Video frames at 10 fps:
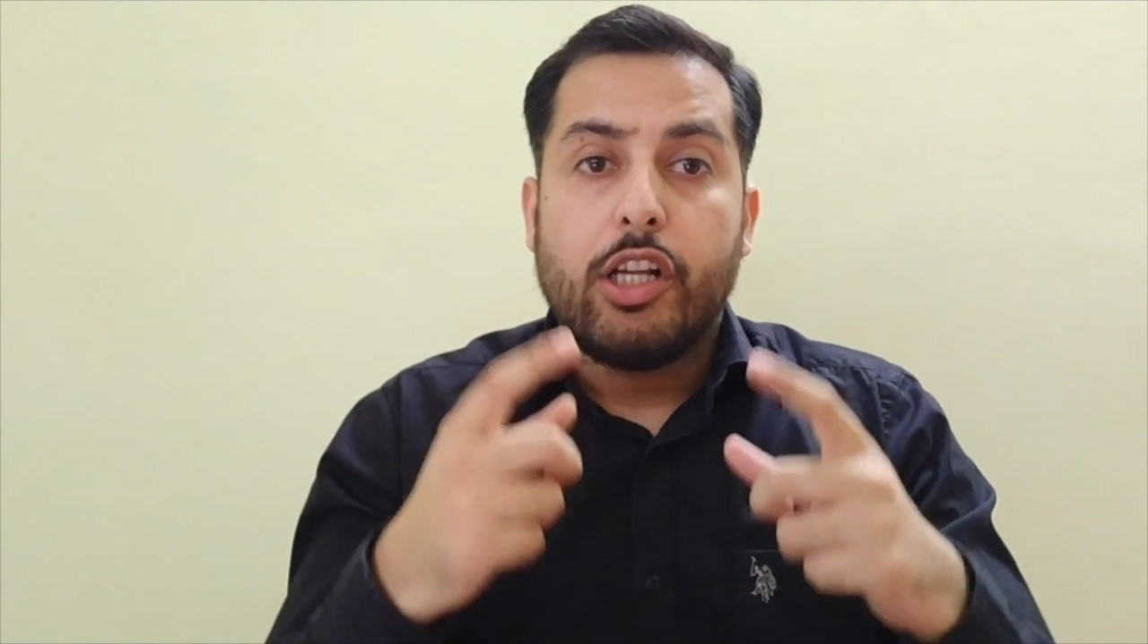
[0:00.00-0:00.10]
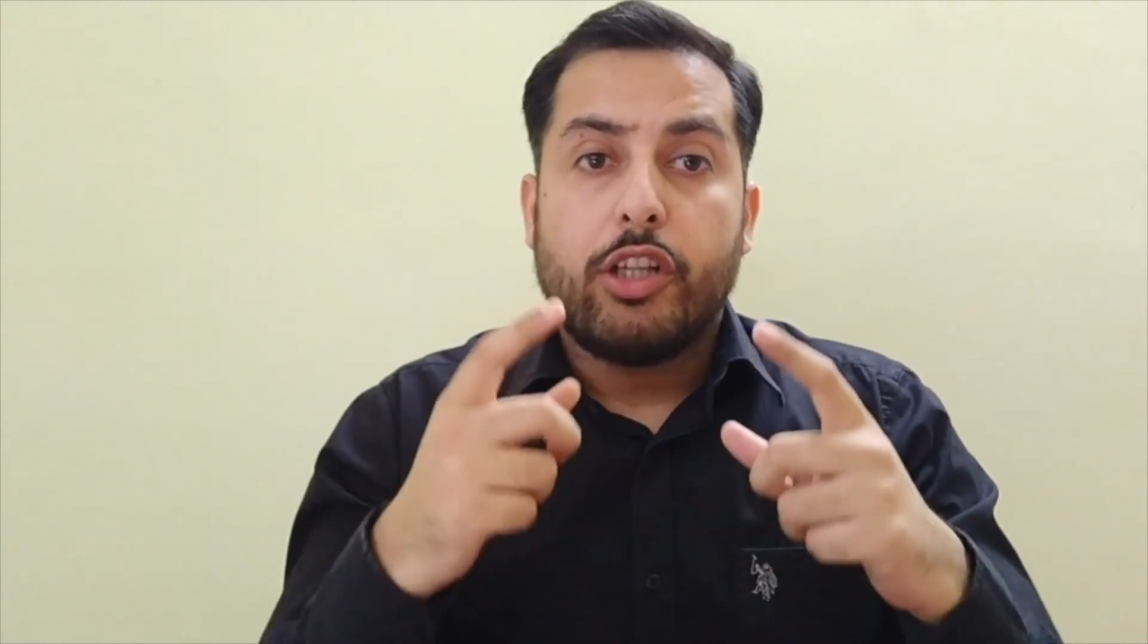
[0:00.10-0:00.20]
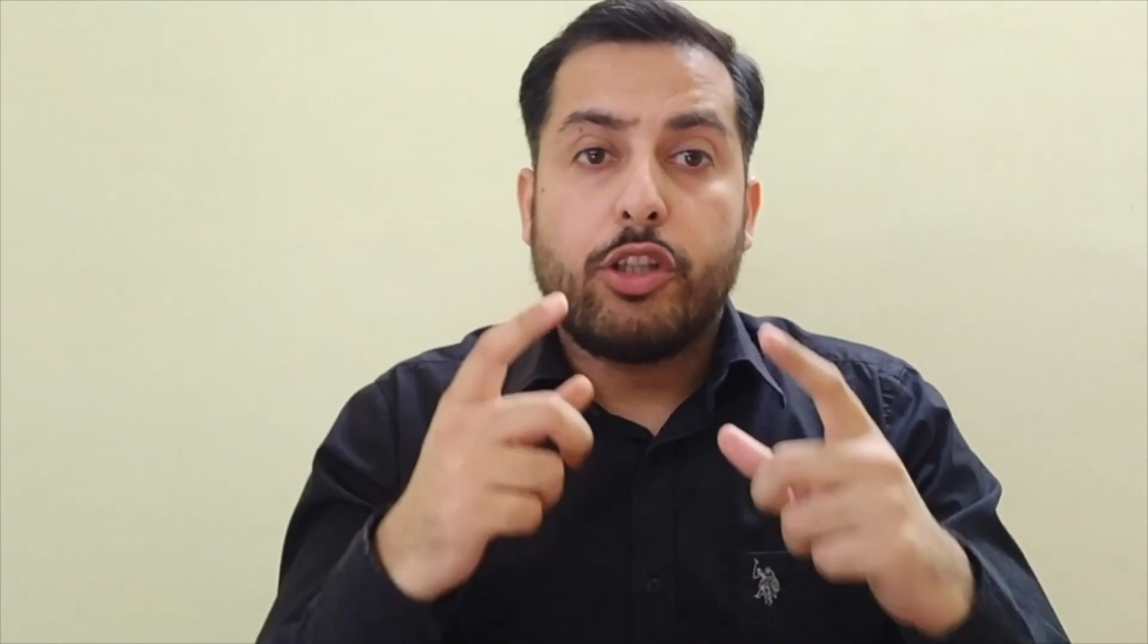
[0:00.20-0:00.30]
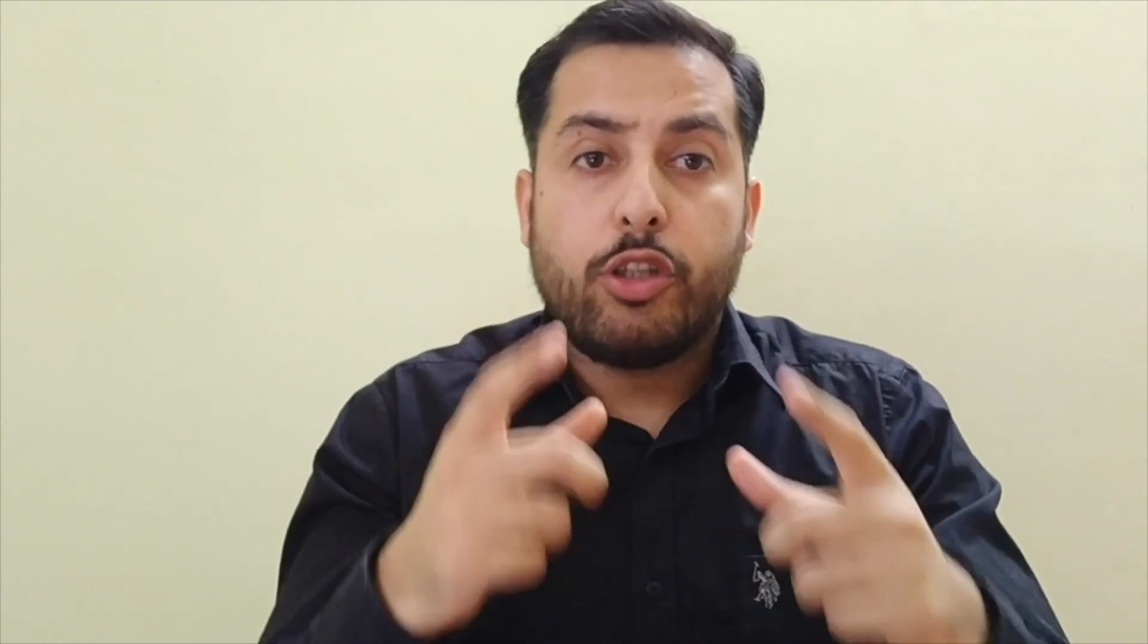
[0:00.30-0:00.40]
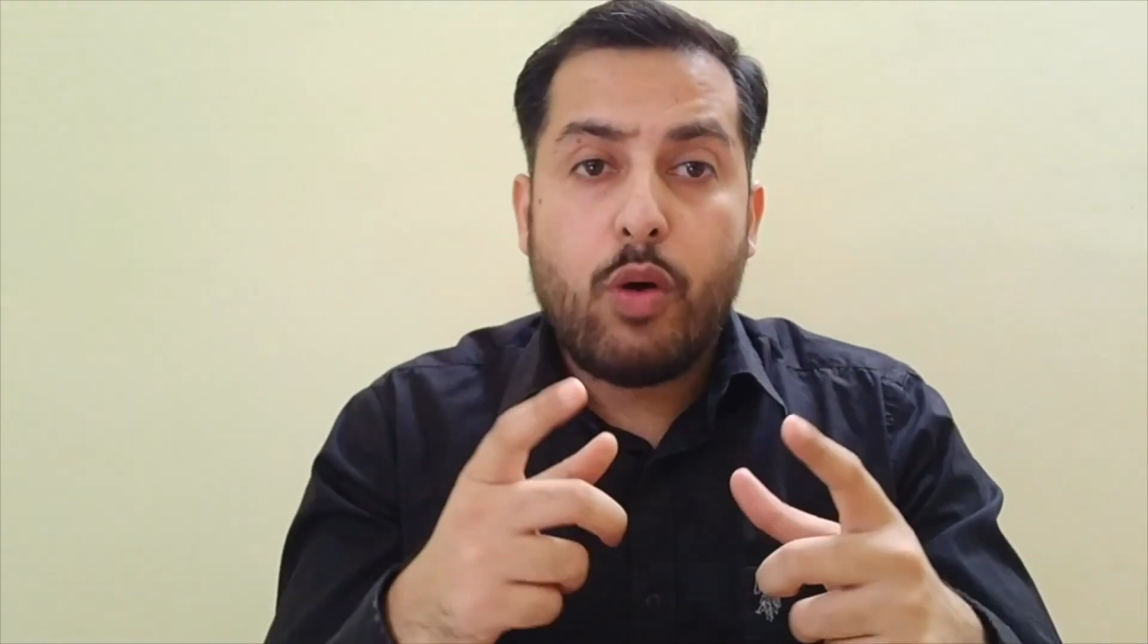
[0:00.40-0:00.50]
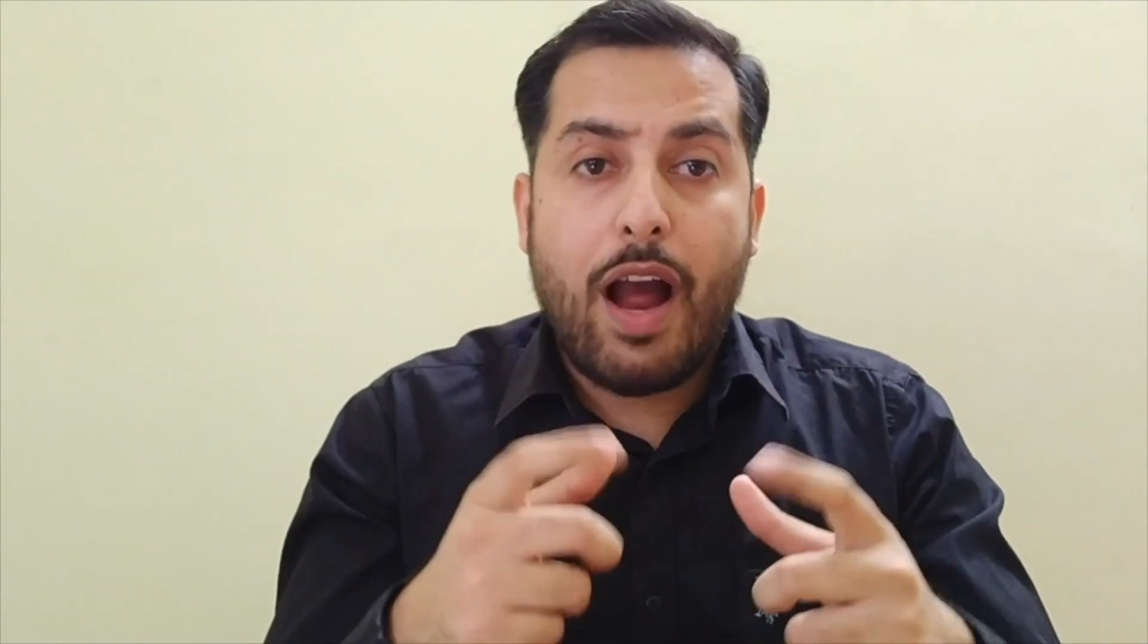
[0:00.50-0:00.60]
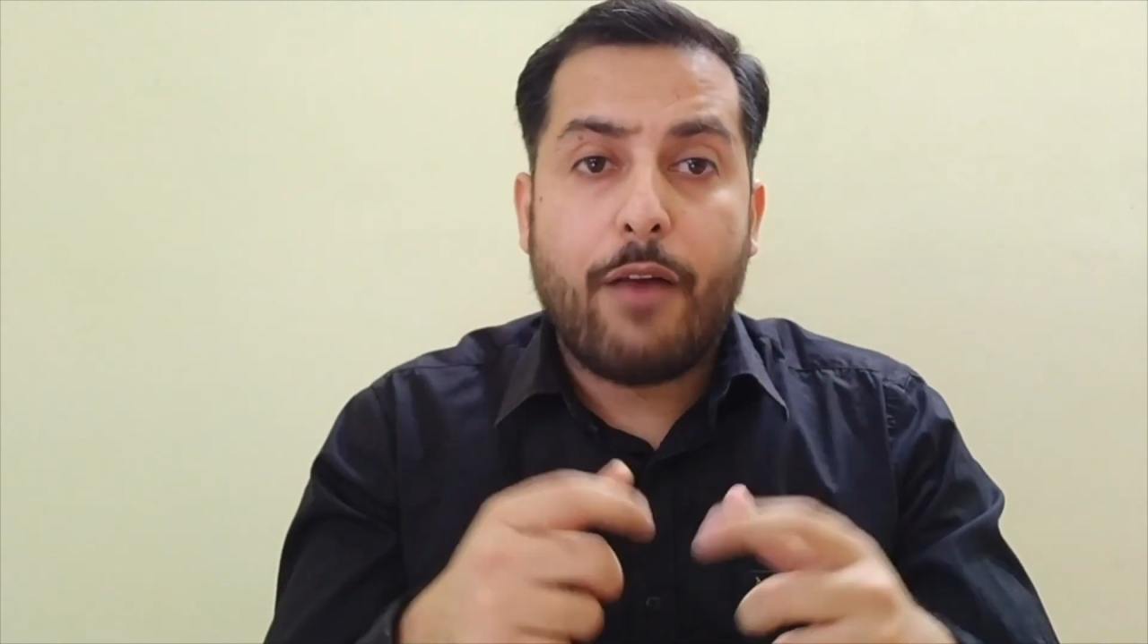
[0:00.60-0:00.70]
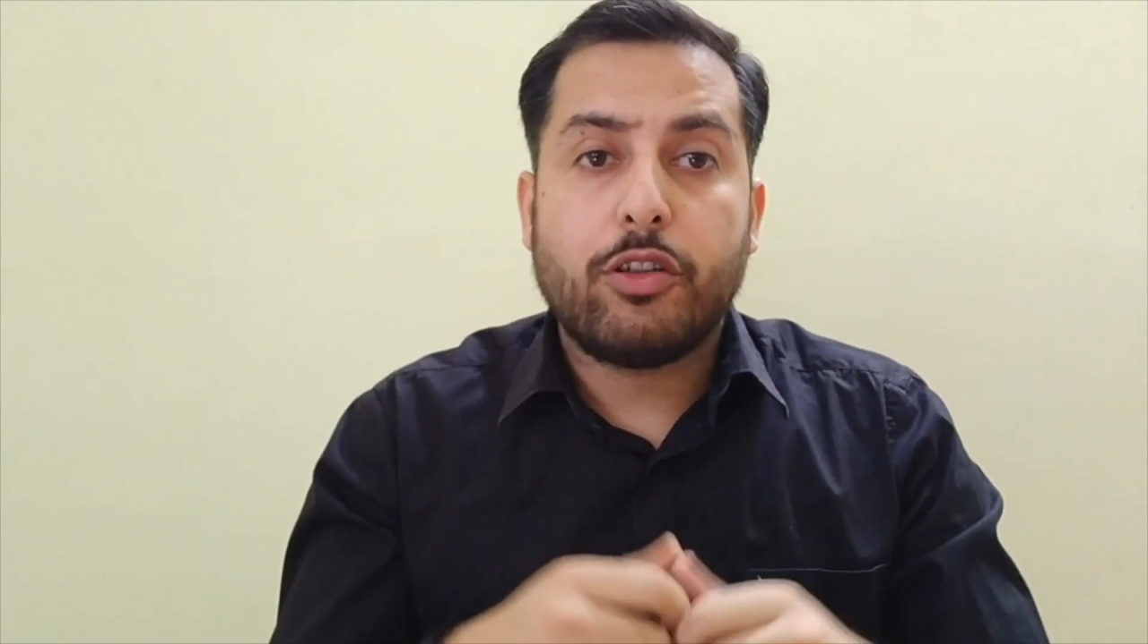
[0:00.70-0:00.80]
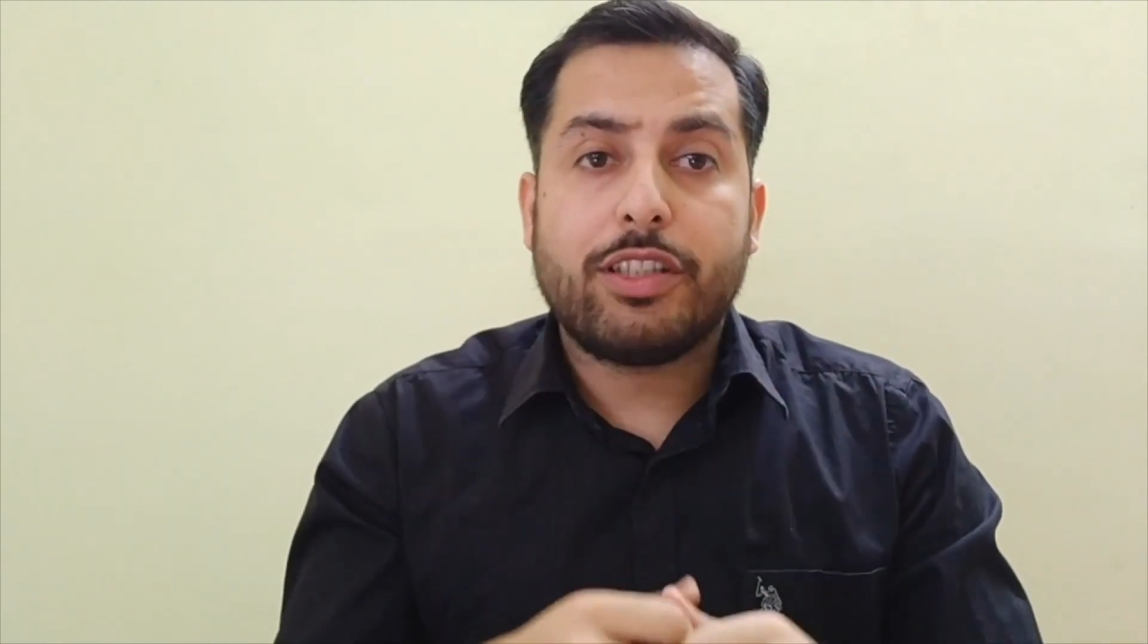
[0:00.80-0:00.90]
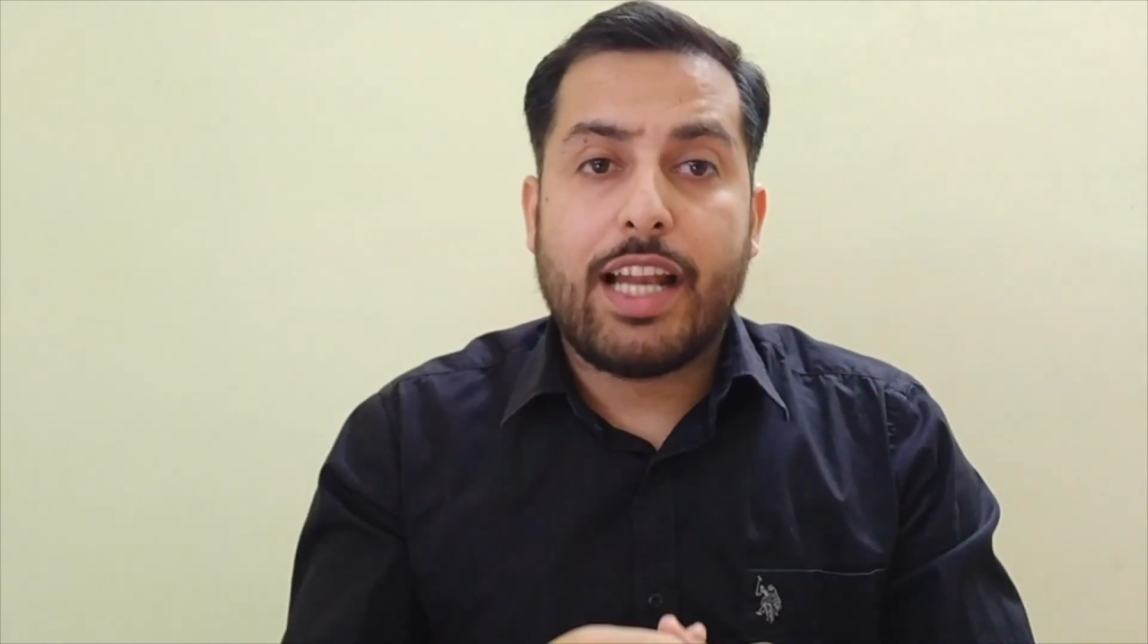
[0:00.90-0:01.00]
So you have
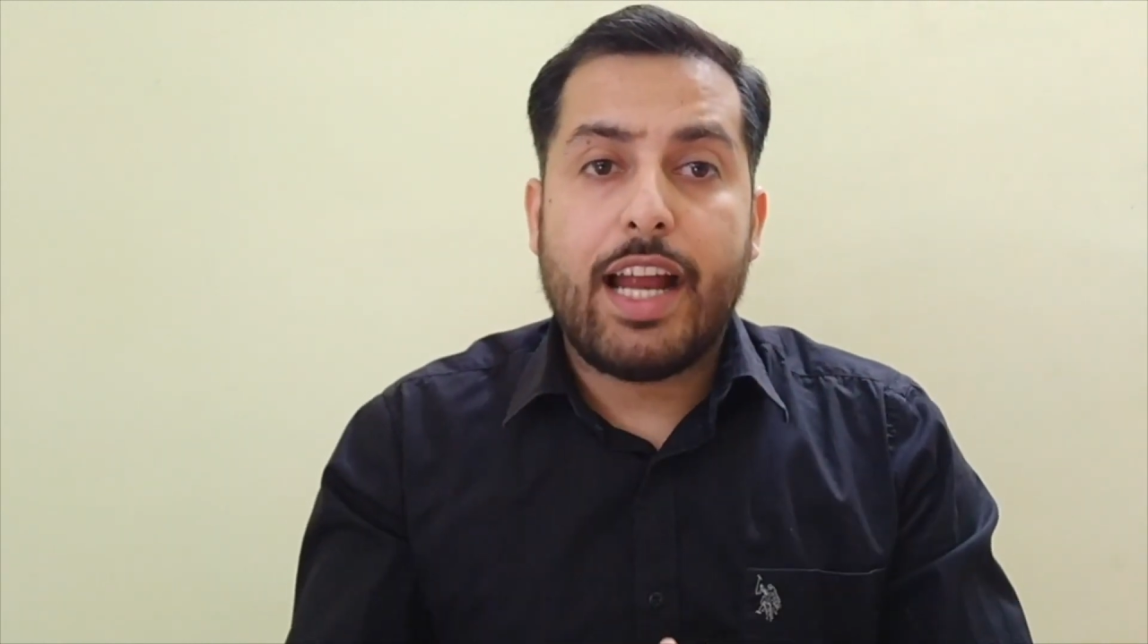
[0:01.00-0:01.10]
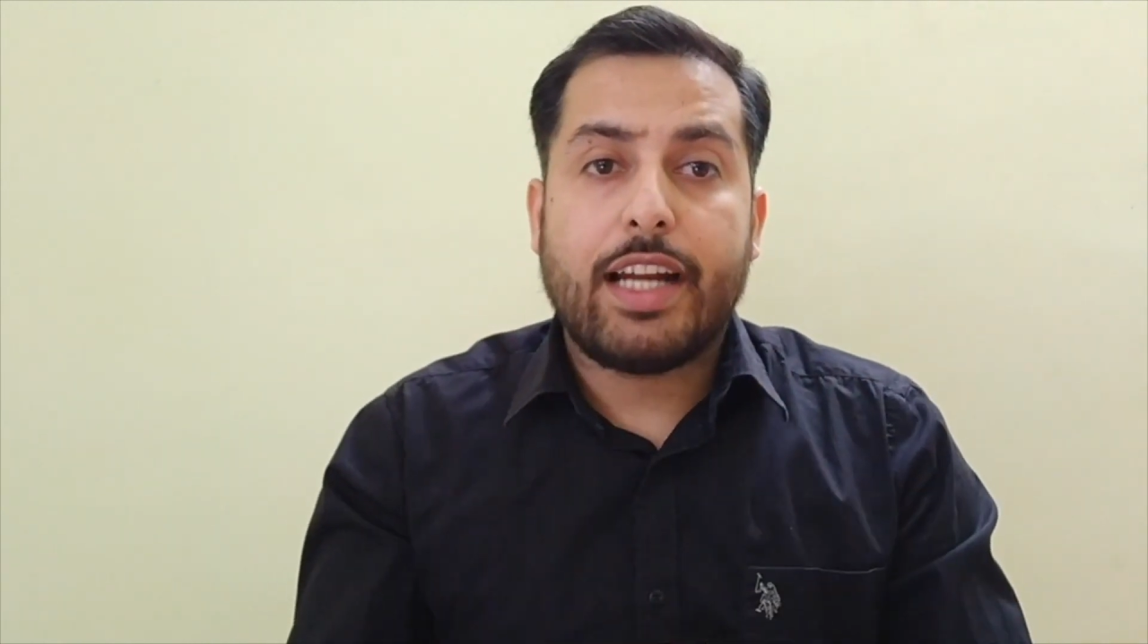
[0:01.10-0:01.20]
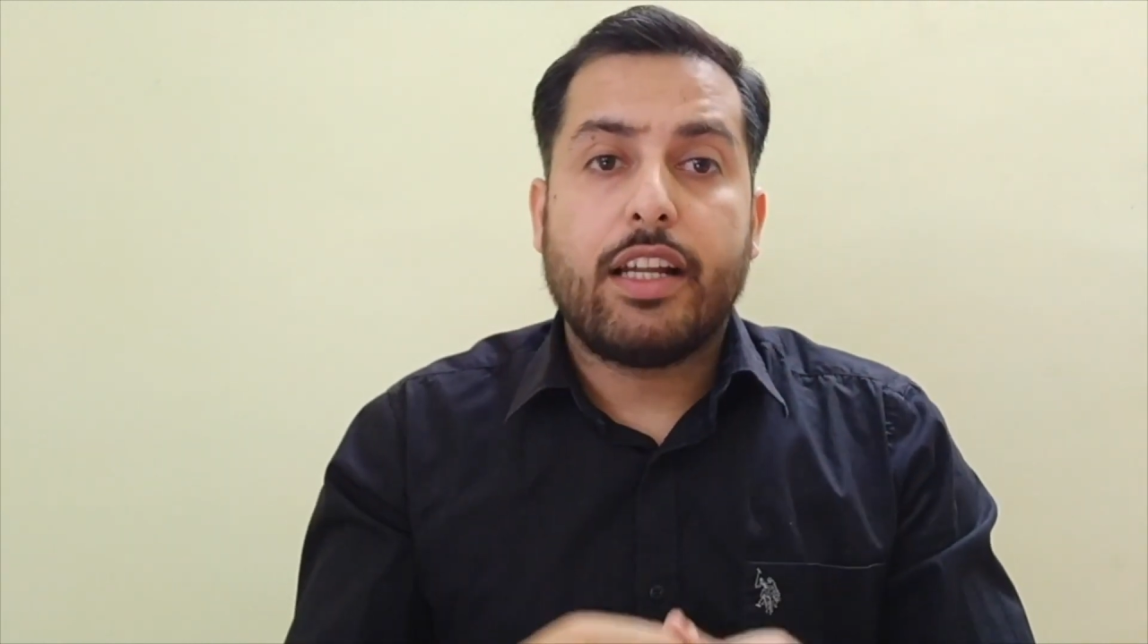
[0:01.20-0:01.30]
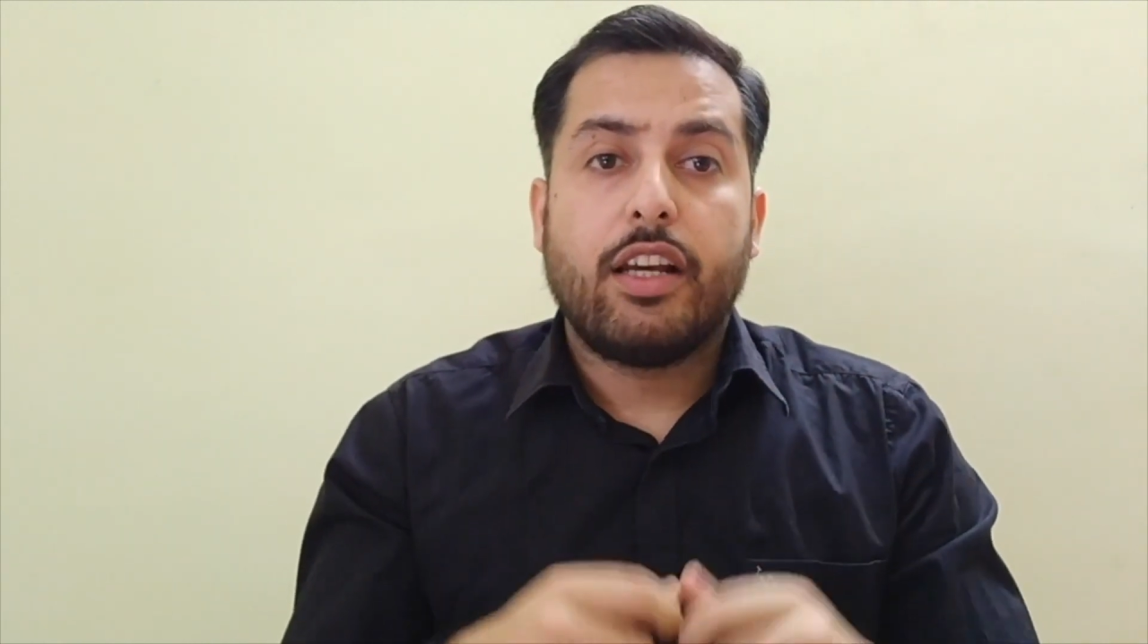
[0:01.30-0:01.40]
to select